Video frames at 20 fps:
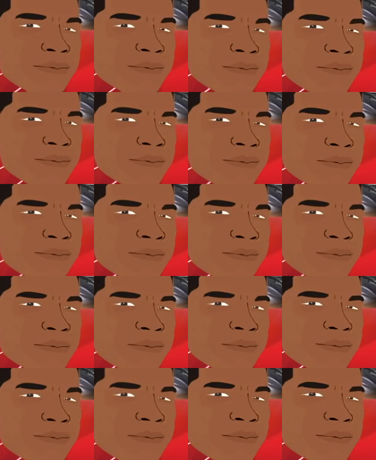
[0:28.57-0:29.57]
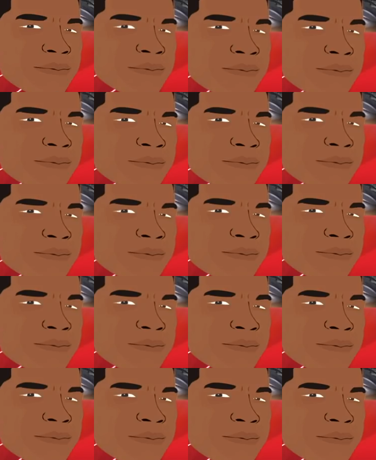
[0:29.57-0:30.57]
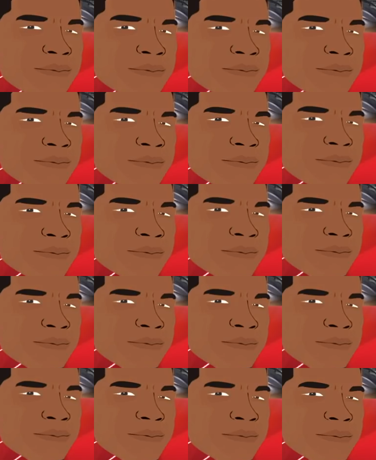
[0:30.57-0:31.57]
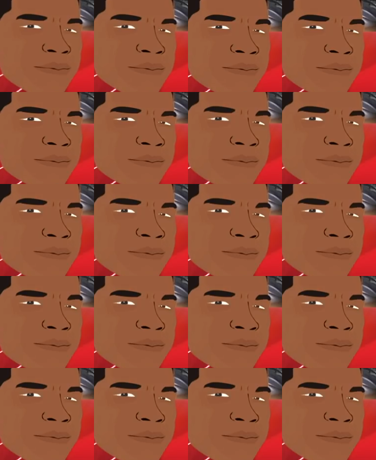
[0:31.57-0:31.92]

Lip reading: The person shown says nothing.